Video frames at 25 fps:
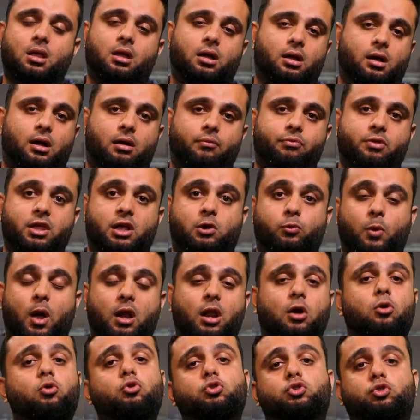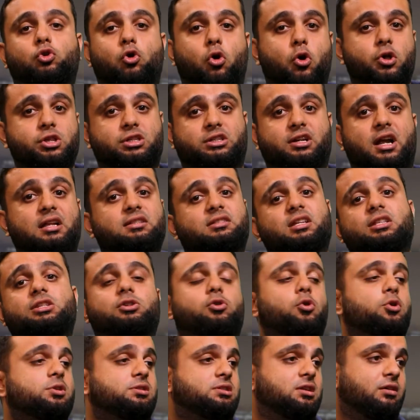Dikwella, who scores runs and
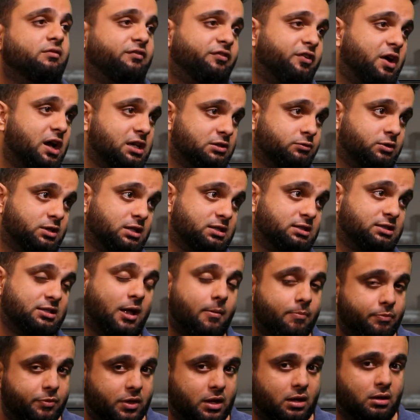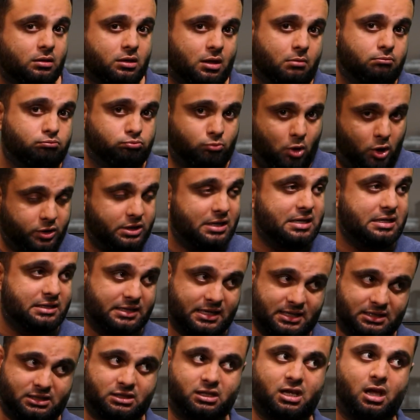scores them fast, which is something the modern
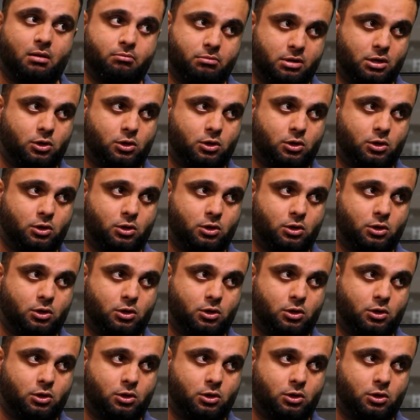test game